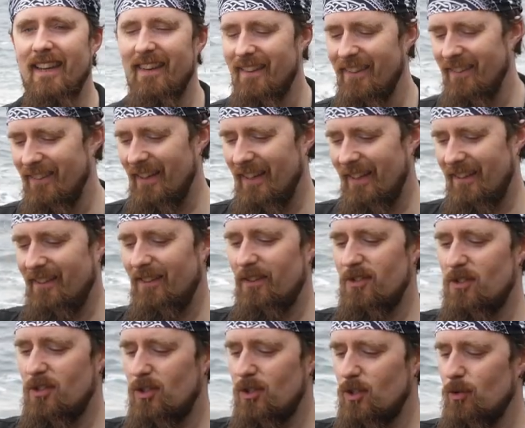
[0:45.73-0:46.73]
you know, like it's a
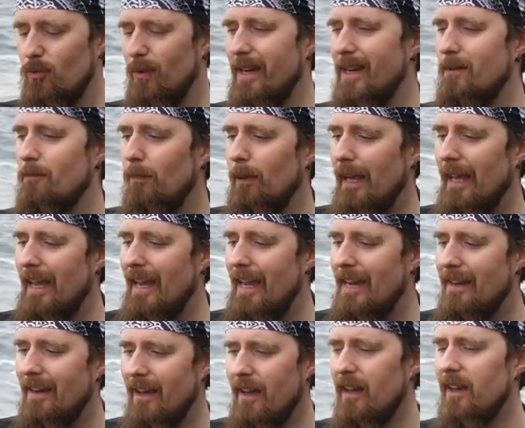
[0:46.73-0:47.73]
straight
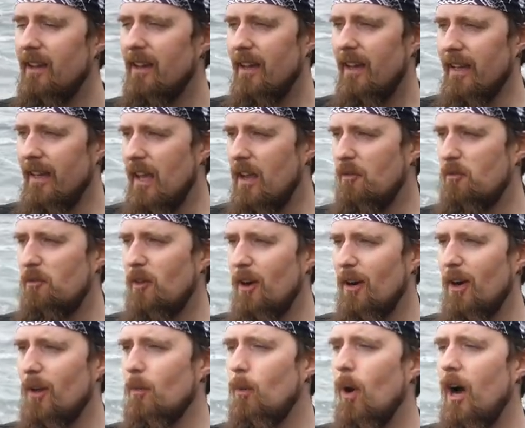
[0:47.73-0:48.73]
blade, again,
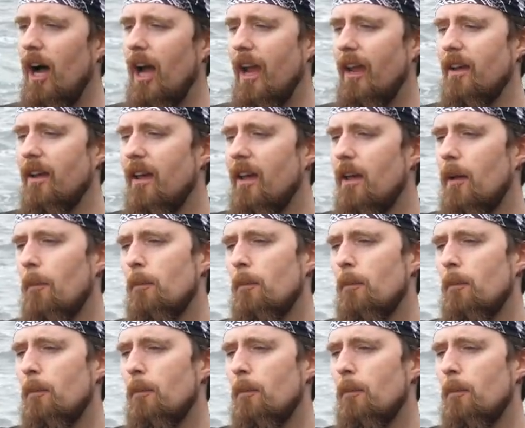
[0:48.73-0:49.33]
fairly wide,